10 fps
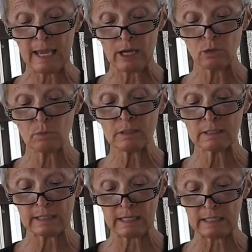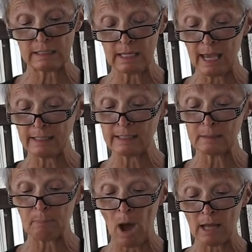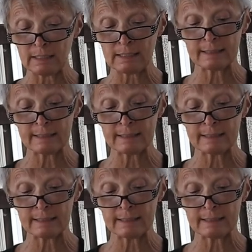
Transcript: hair was thin and his body